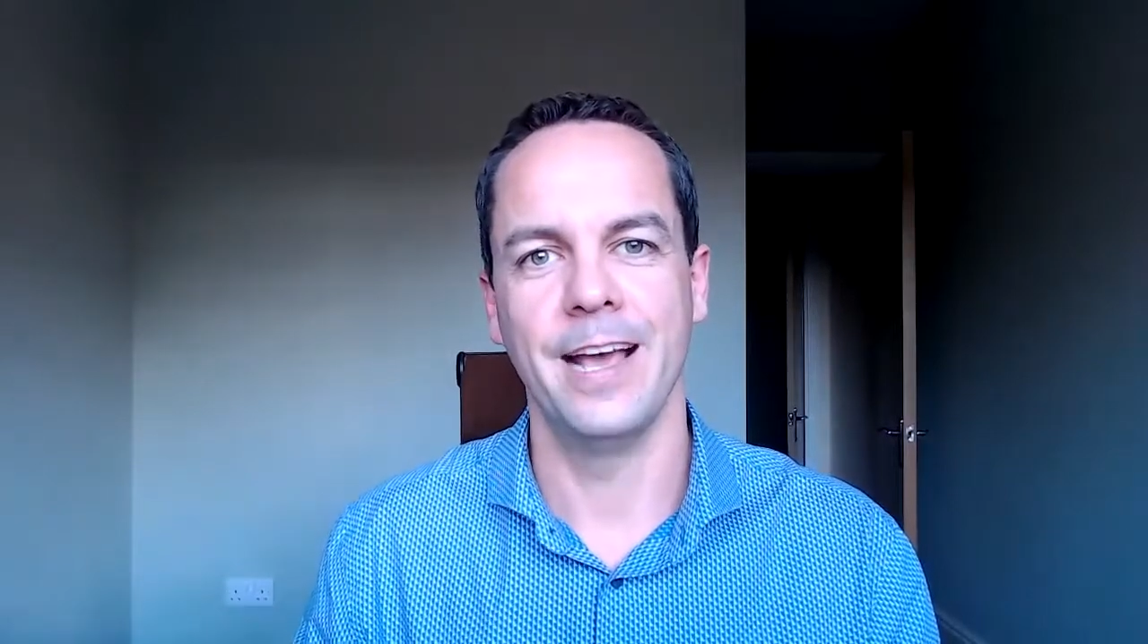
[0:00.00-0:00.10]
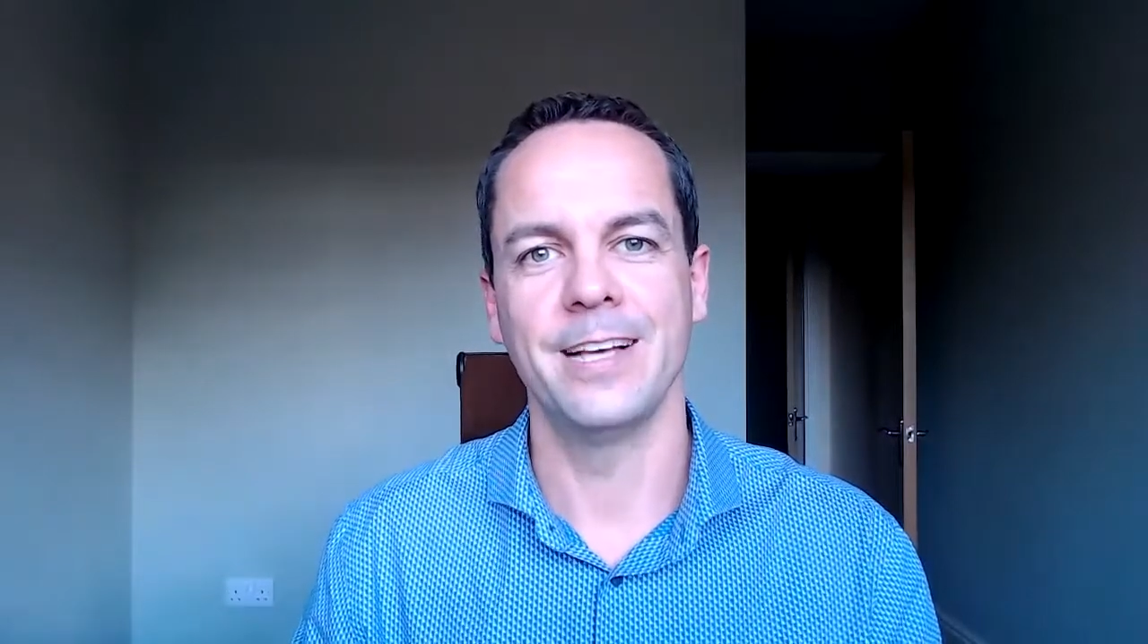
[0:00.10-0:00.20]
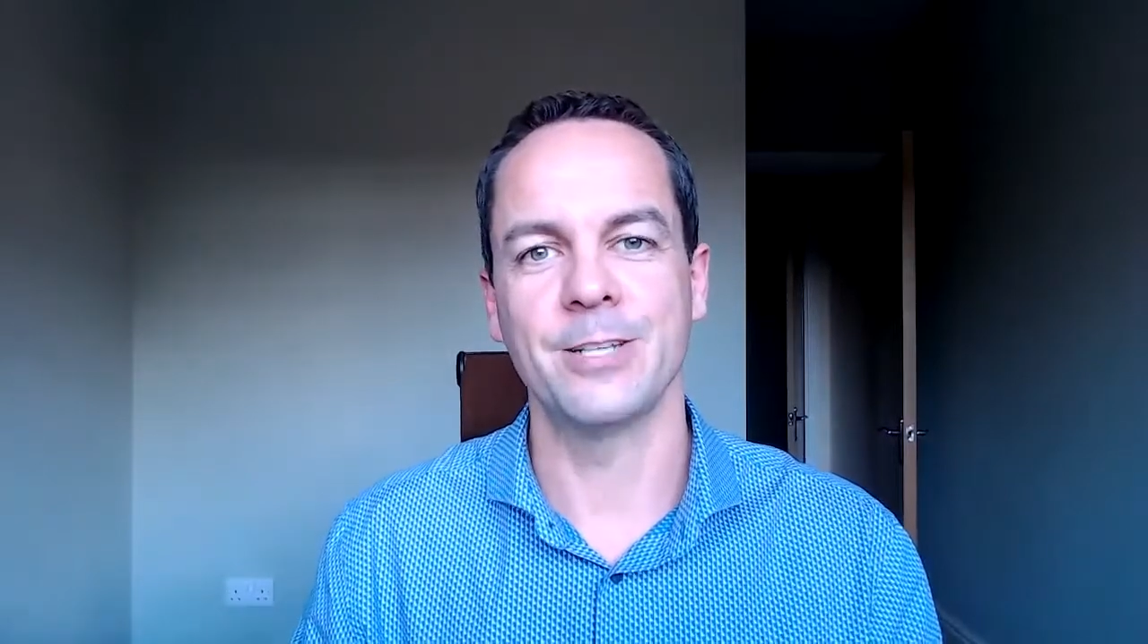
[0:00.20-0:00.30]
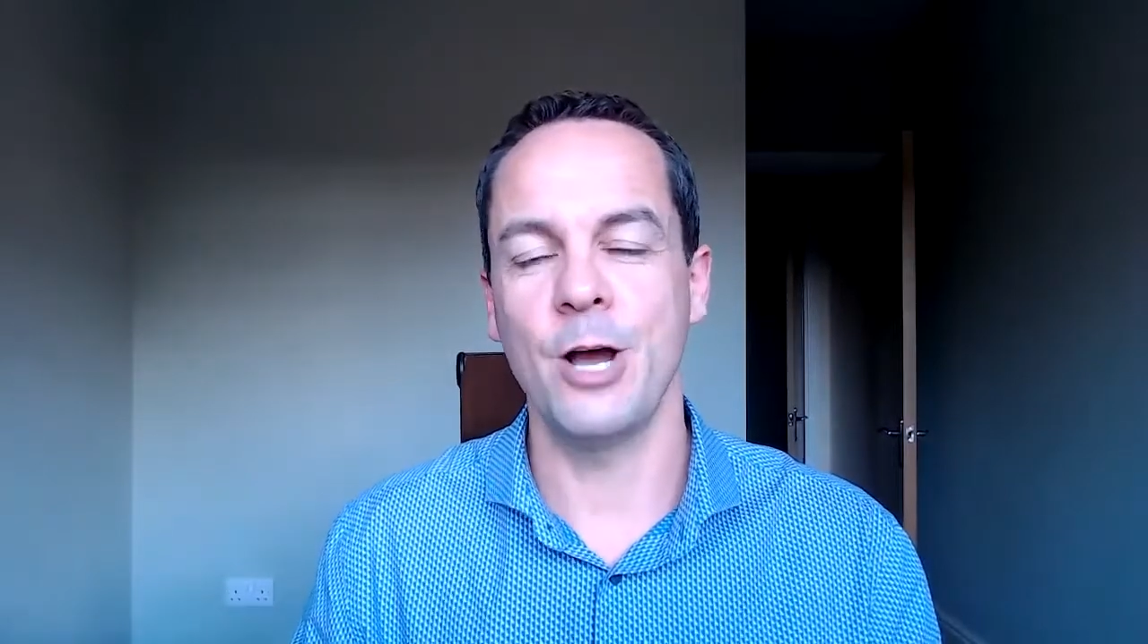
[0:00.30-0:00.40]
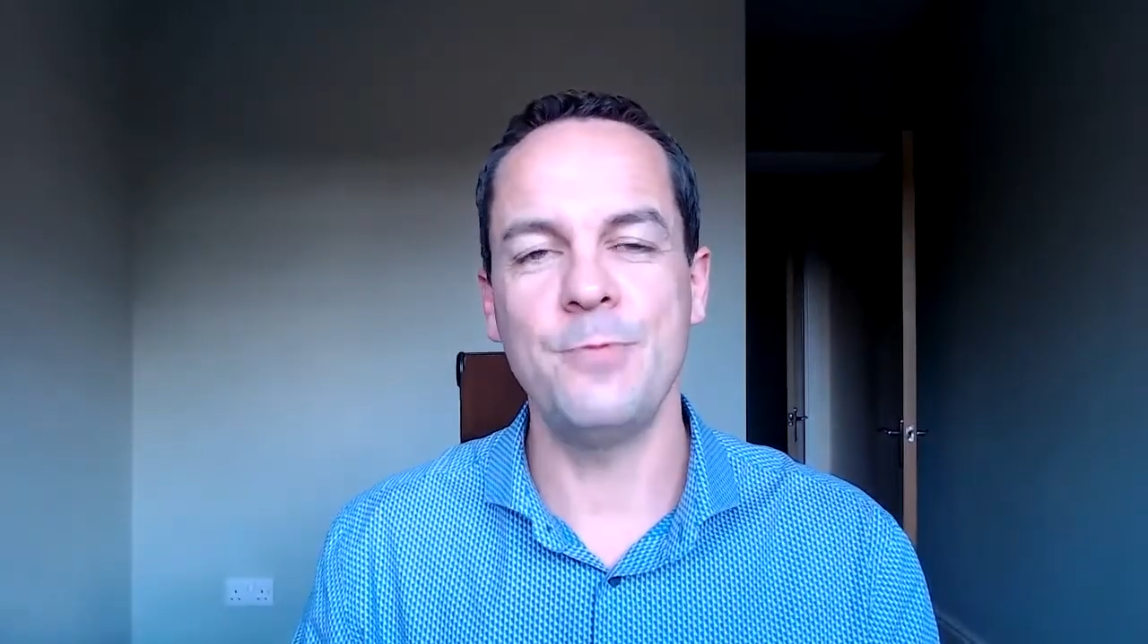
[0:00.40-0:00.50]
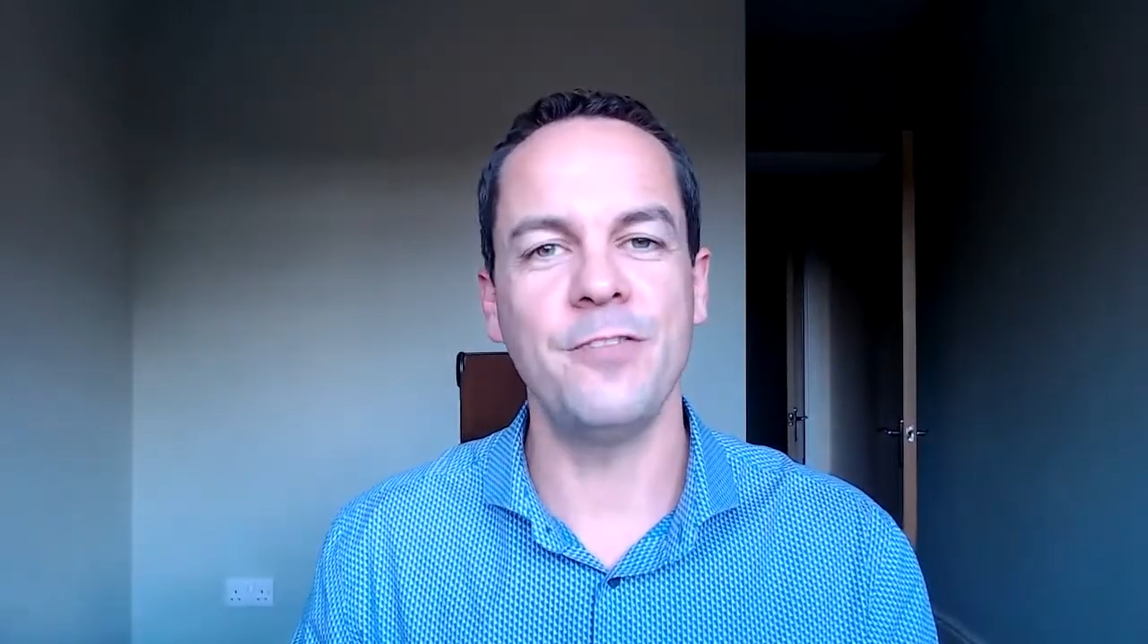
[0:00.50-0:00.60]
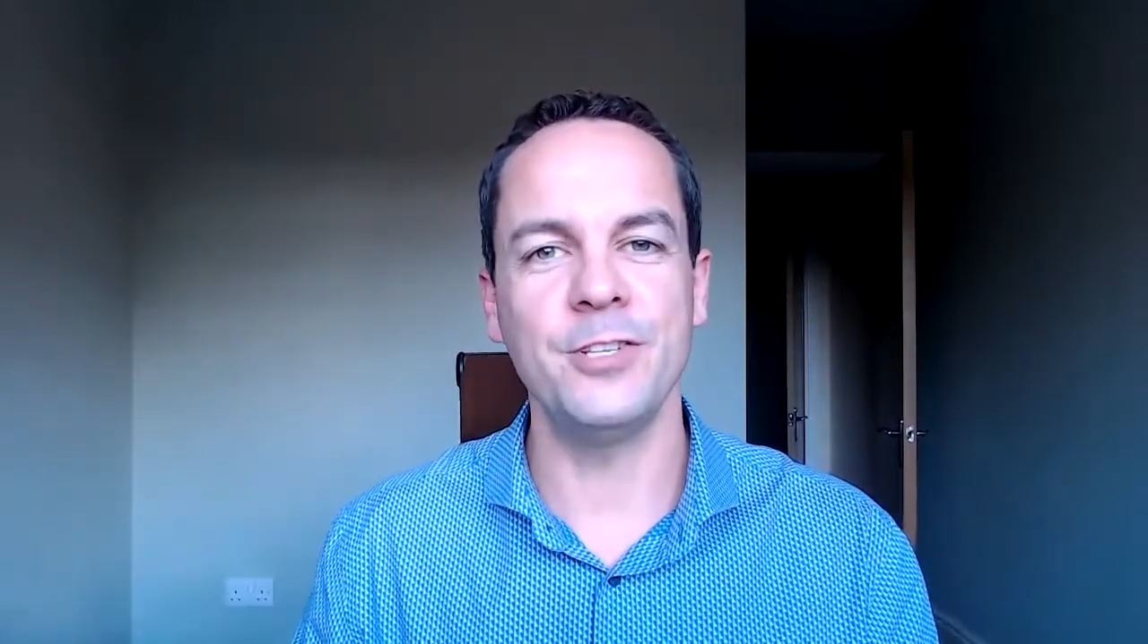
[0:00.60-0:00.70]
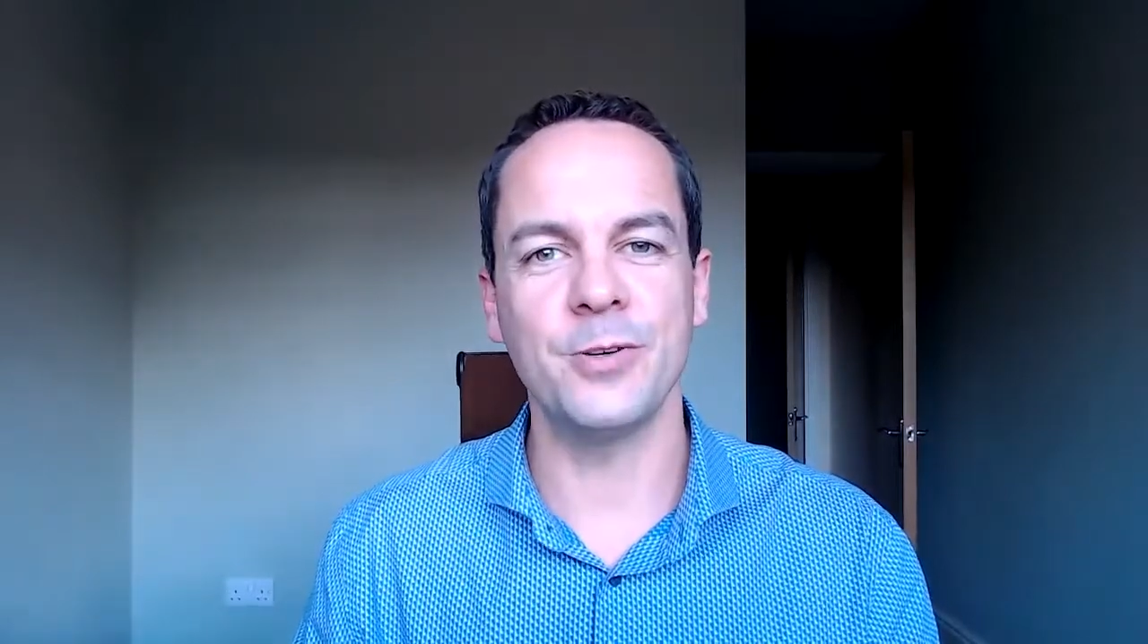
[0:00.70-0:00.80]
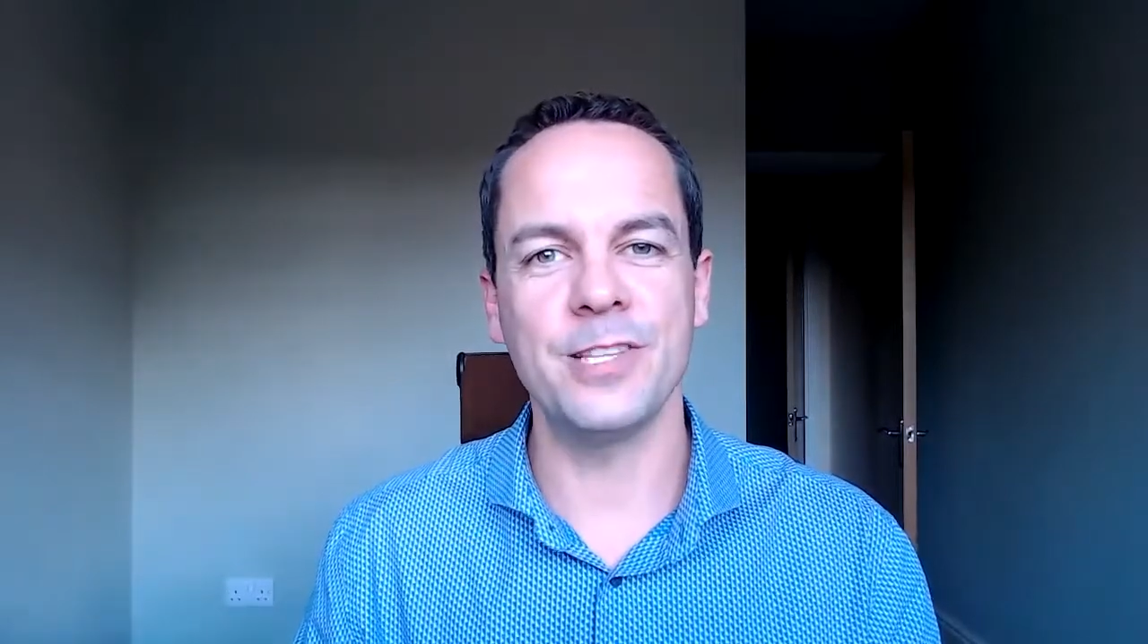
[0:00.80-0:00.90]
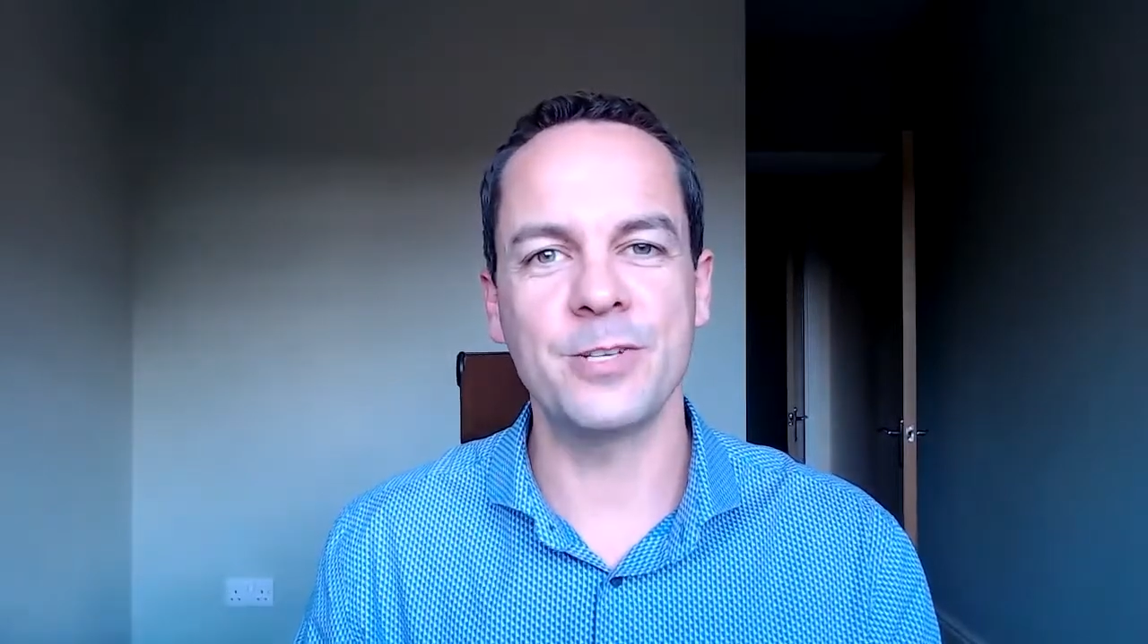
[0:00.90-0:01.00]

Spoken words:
So I hope you've enjoyed